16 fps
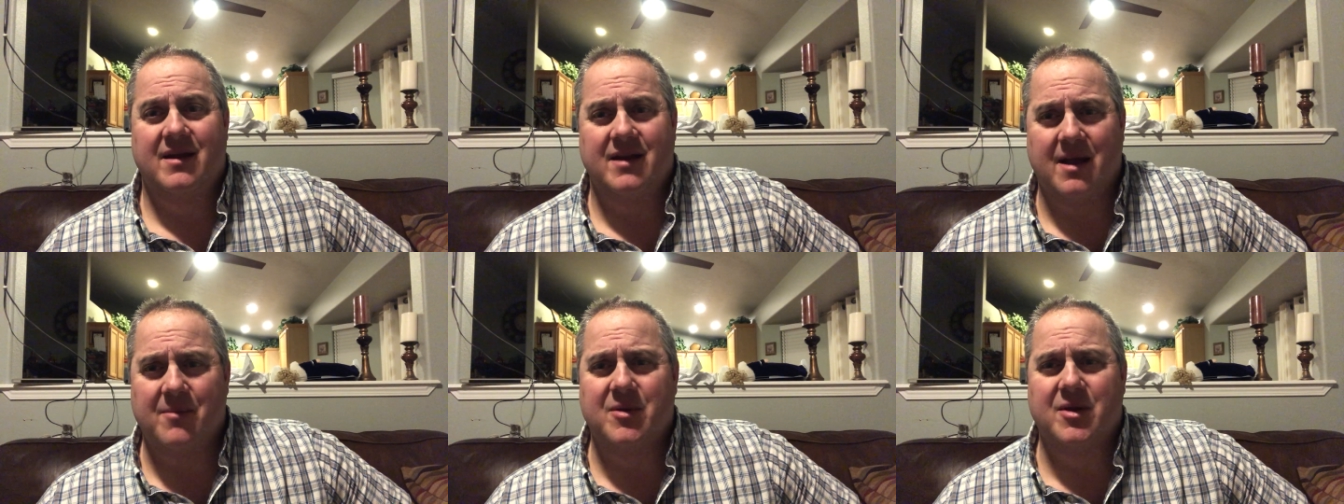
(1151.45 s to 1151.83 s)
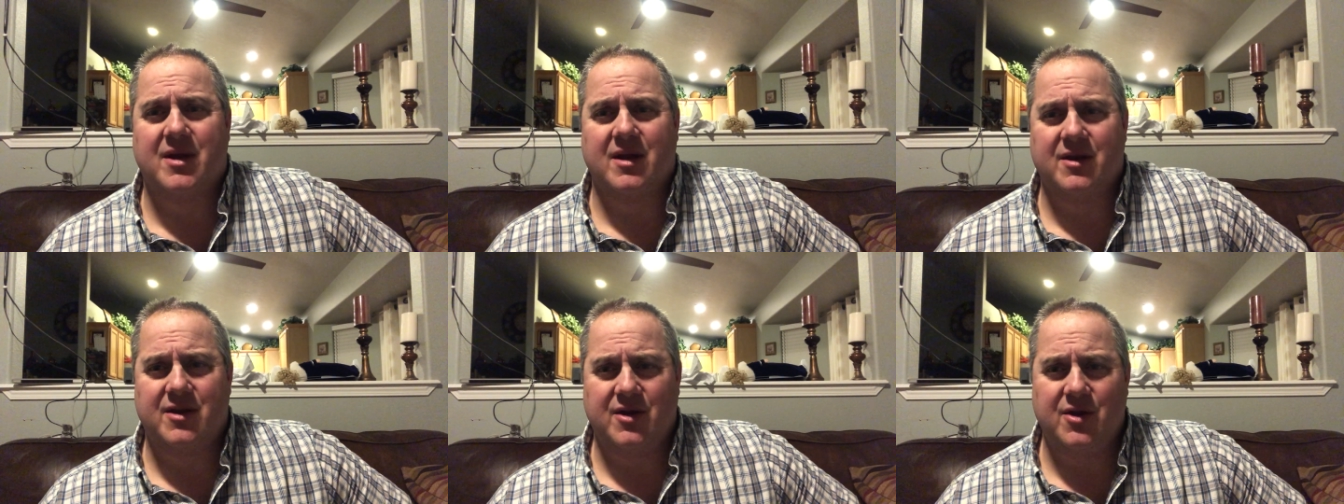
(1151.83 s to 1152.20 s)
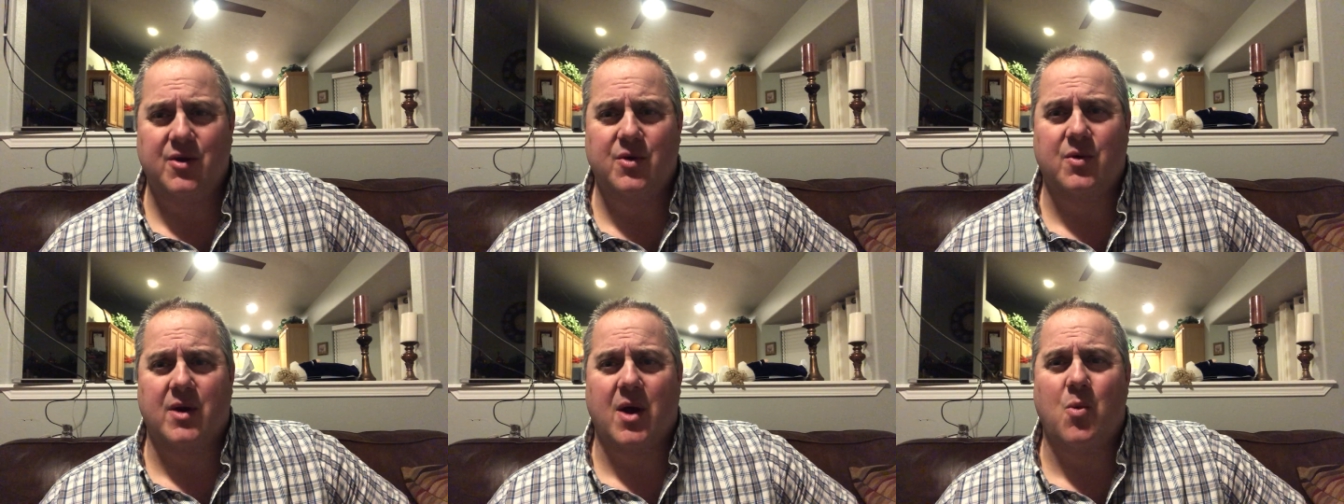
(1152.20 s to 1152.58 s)
And I'm looking to
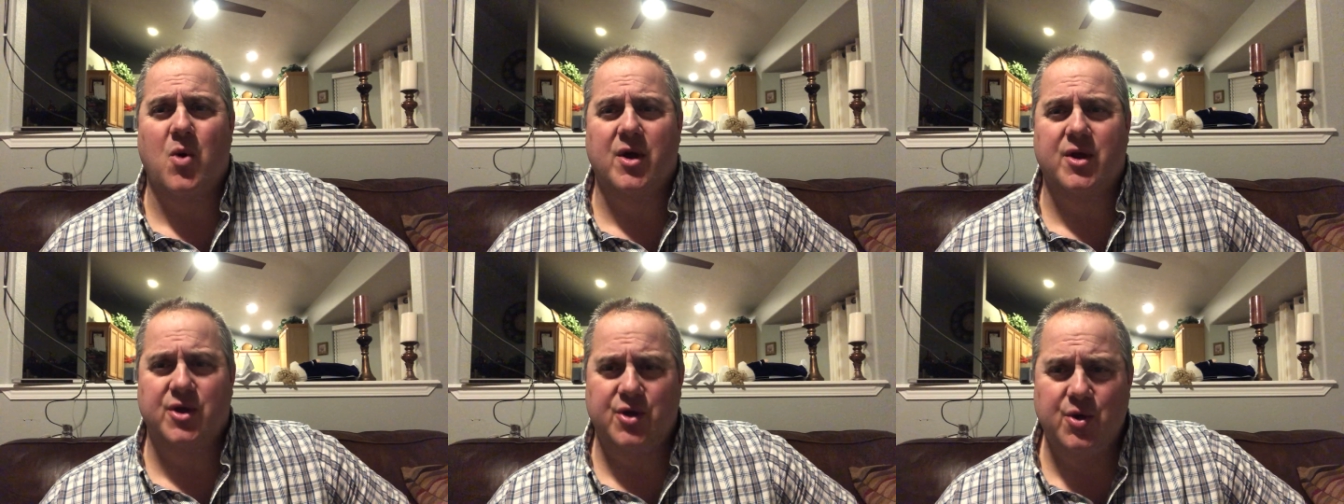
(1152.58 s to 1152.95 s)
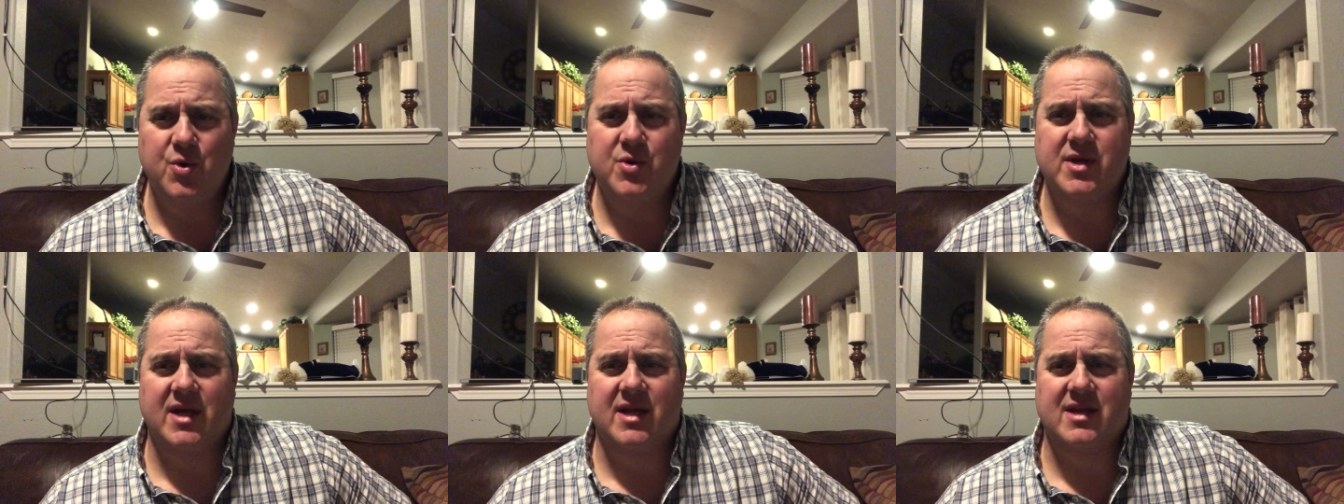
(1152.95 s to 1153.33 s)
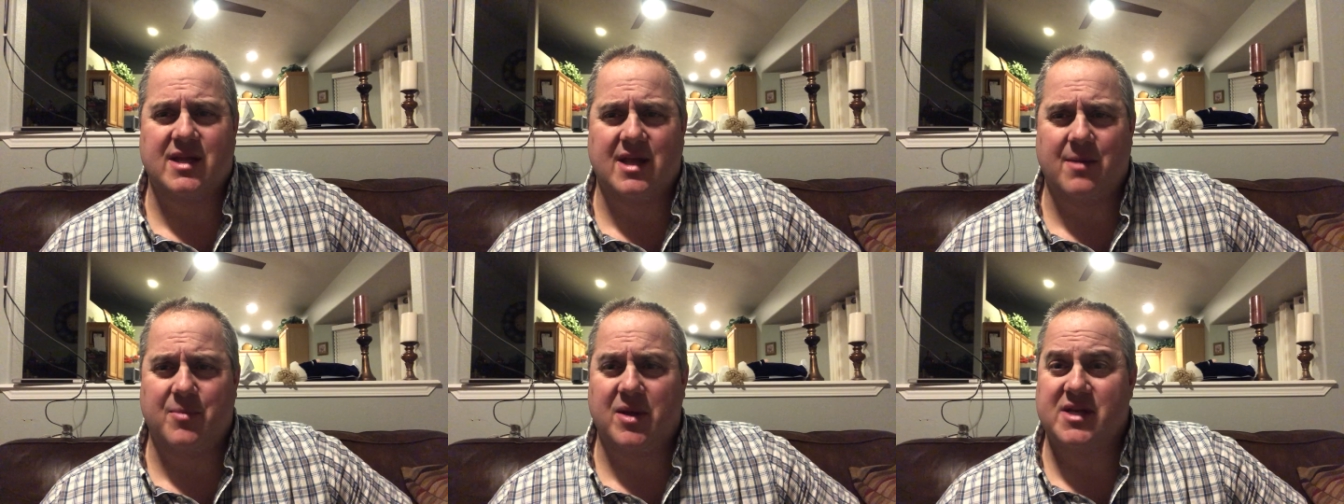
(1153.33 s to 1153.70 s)
you and I want you to get
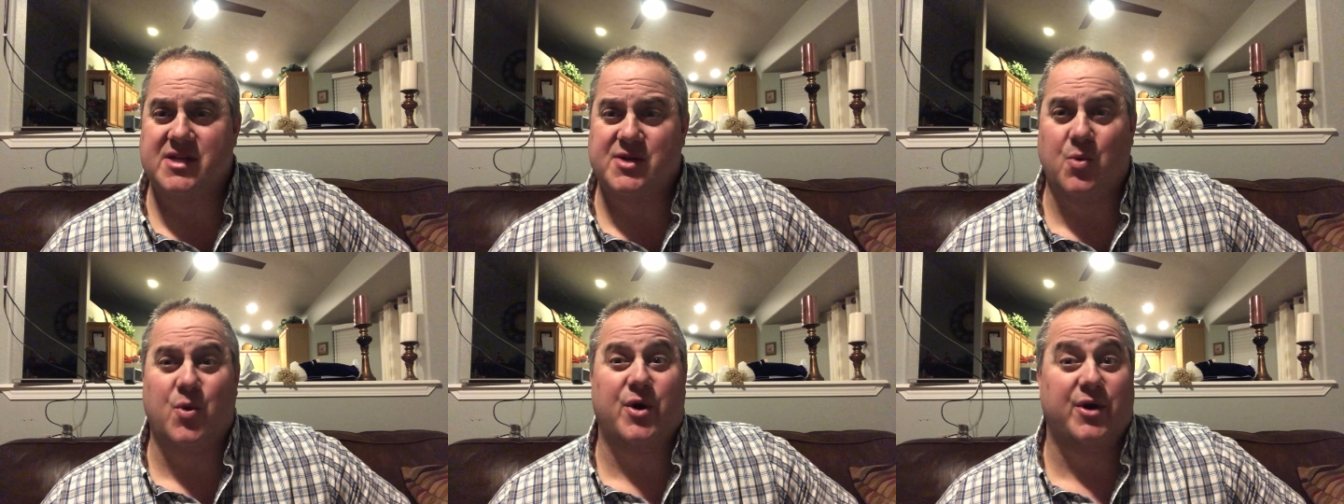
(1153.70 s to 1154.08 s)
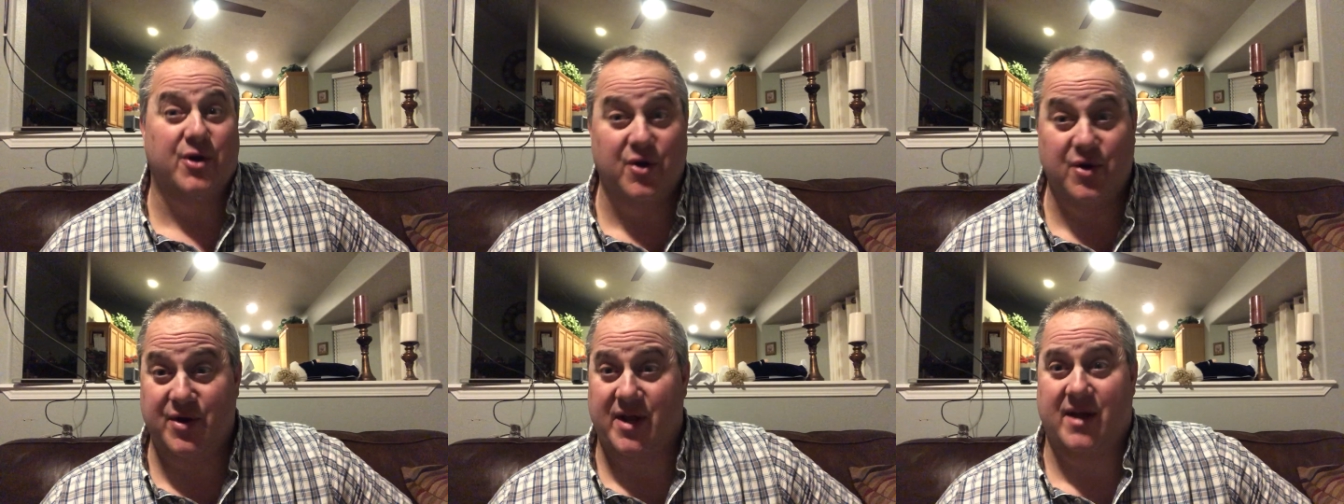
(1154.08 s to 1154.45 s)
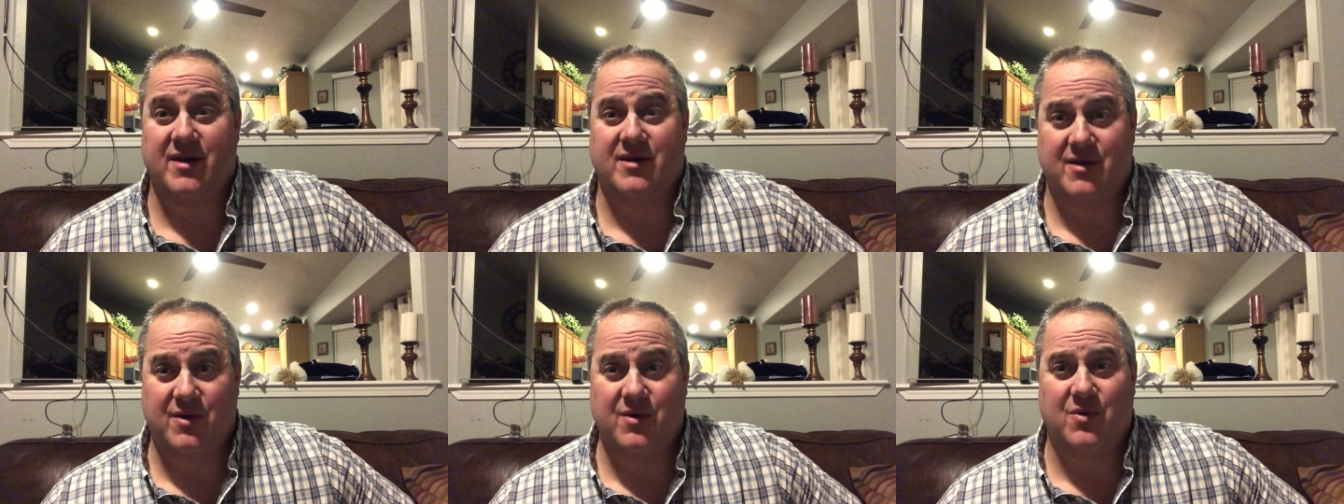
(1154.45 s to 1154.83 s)
to that place to where you're
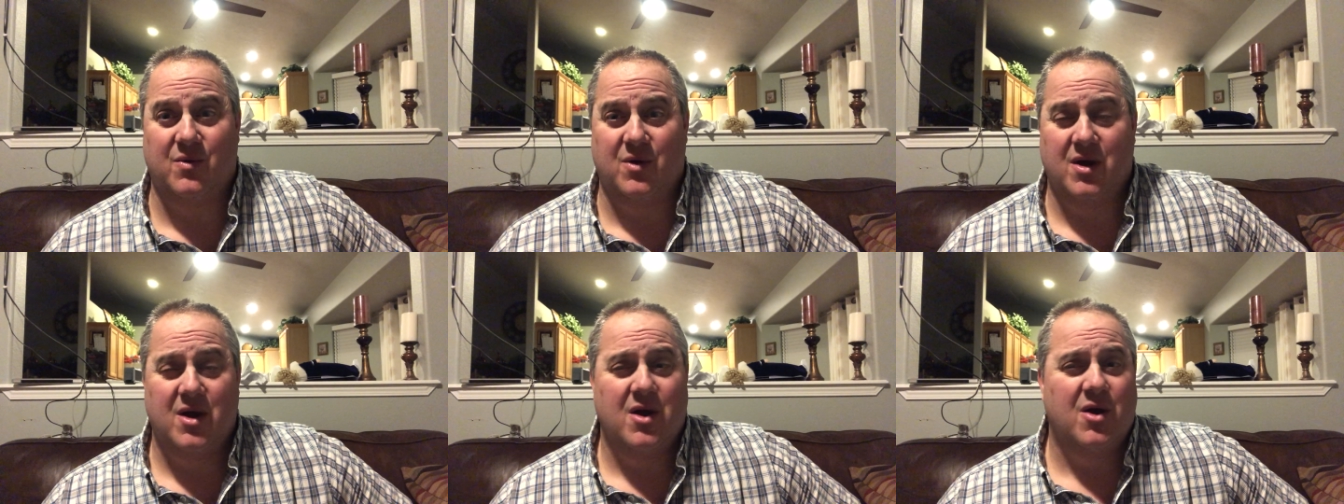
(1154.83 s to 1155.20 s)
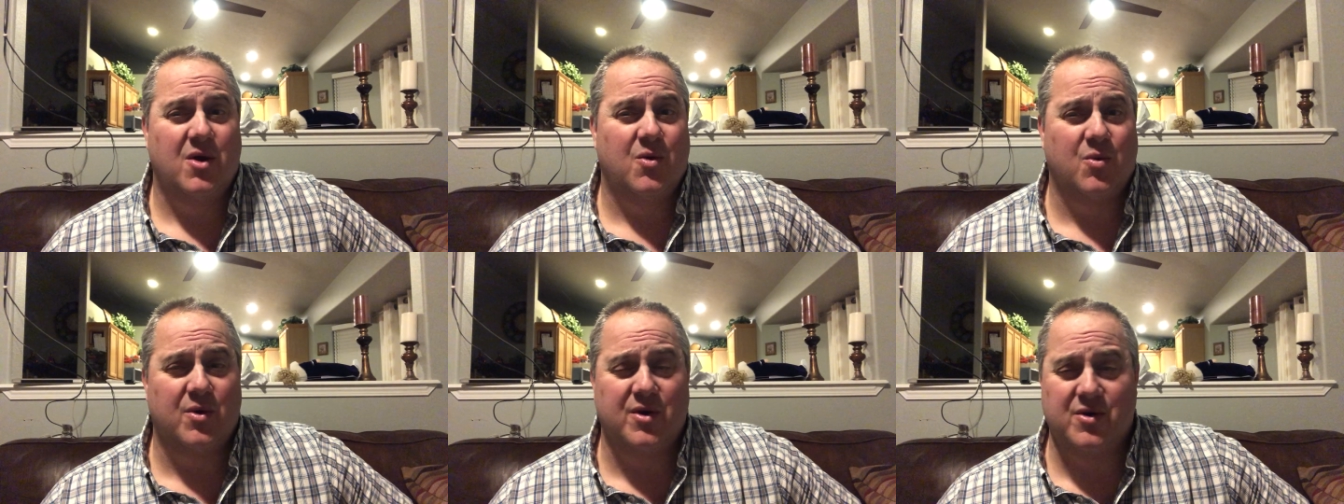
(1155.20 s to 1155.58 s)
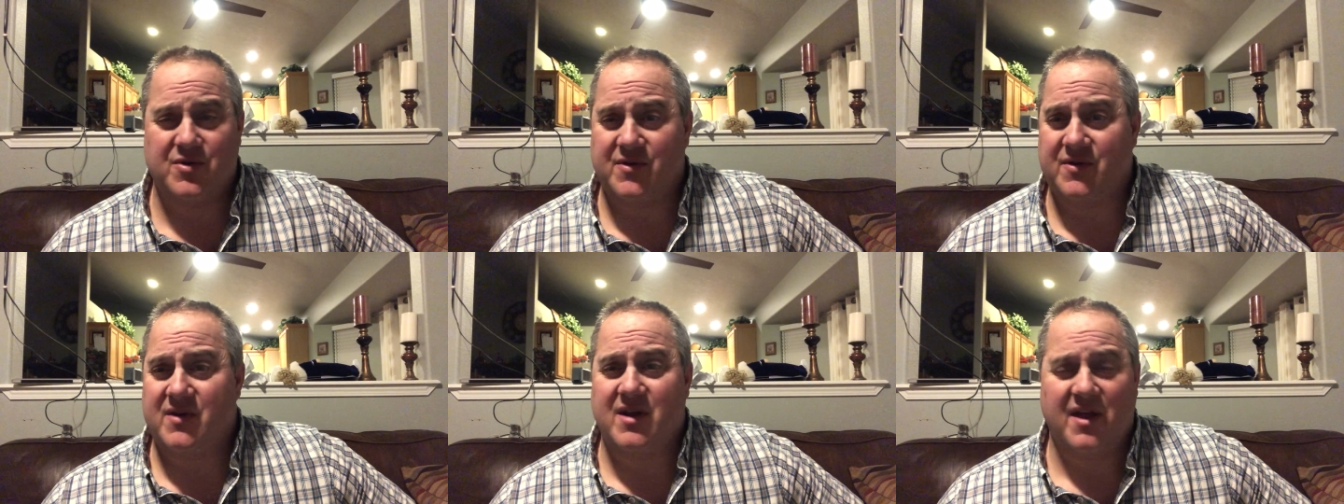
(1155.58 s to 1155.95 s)
done too, where
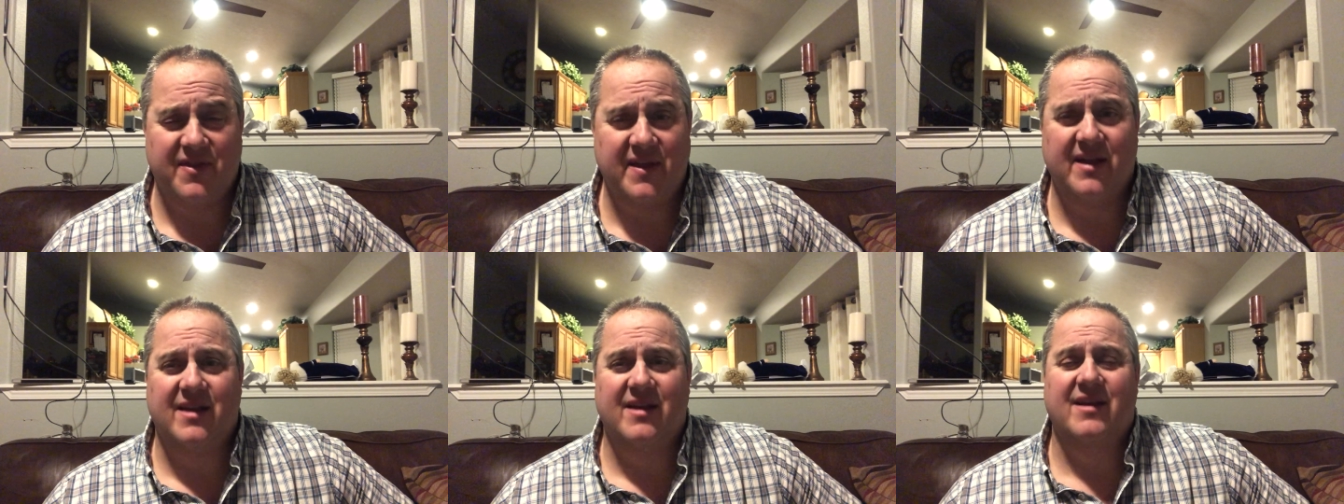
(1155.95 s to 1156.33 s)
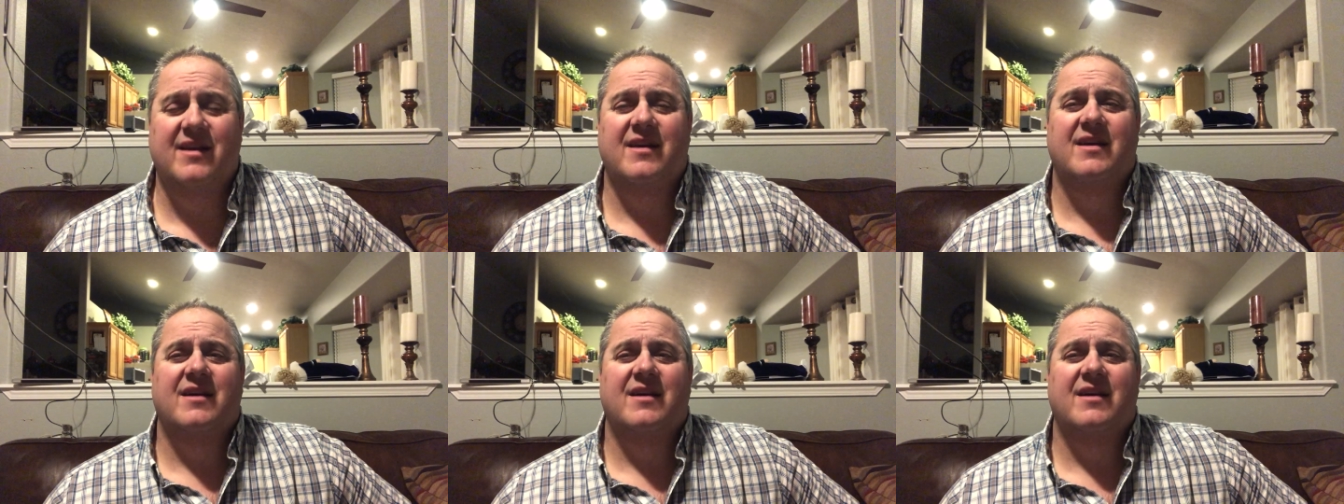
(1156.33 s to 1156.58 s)
there's nothing